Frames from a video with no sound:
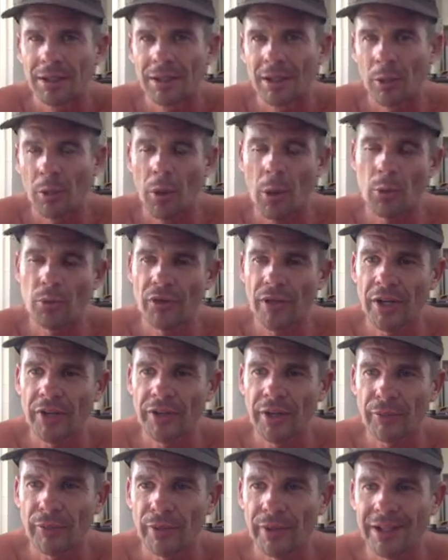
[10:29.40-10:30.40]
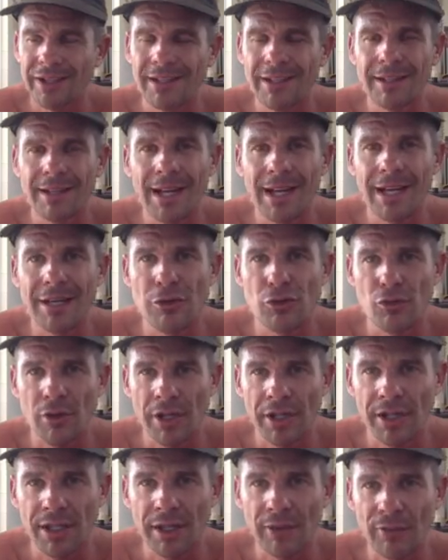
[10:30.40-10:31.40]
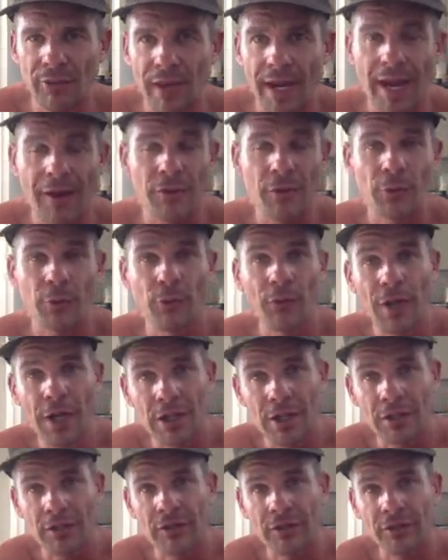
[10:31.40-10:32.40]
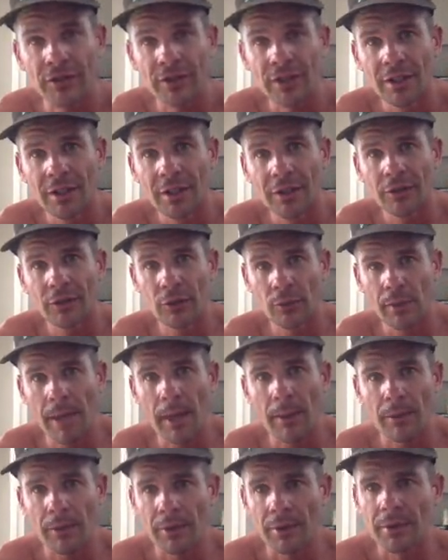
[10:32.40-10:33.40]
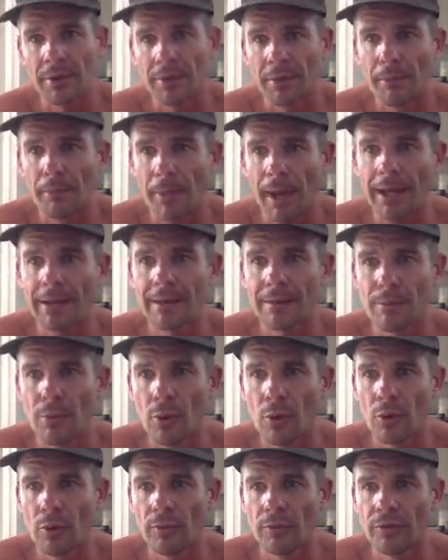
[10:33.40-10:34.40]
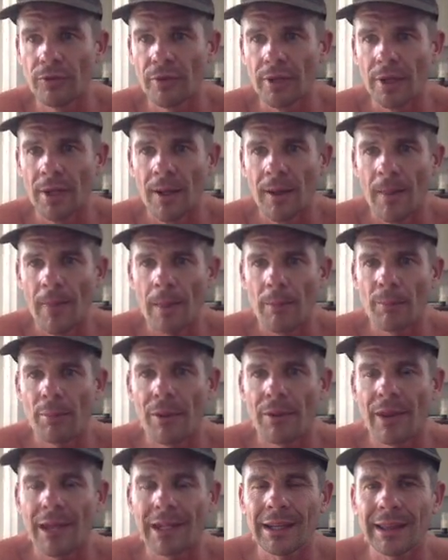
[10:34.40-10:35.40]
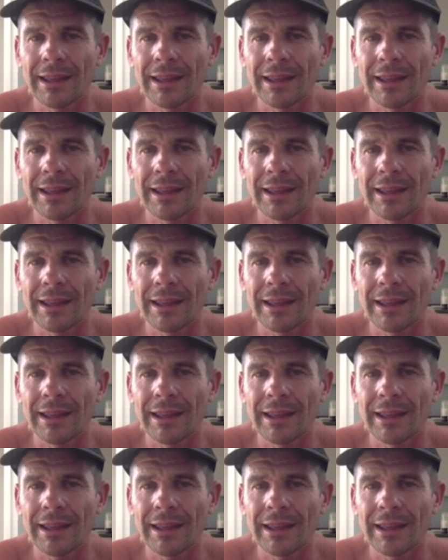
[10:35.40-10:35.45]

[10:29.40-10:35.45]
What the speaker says: well, I would say definitely, didn't eat and drink enough. They have the fitness to be able to make the moves, but they